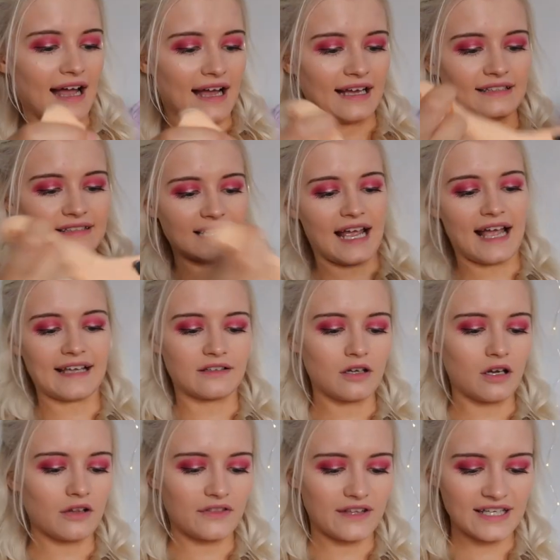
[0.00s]
and I
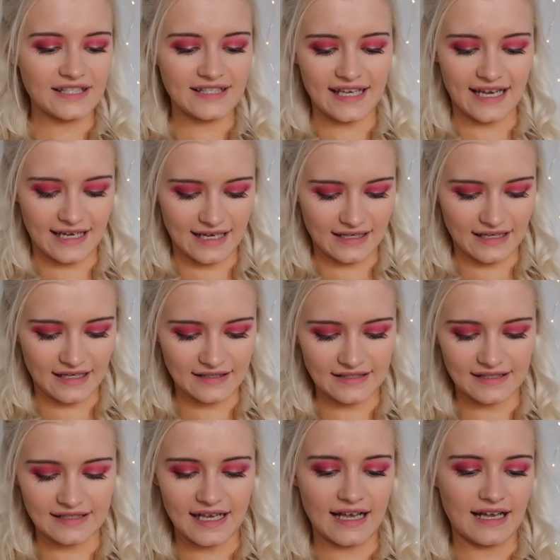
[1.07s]
got this in a
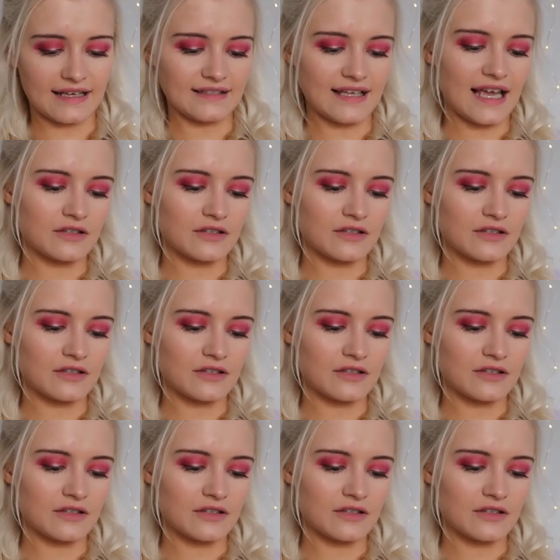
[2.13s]
size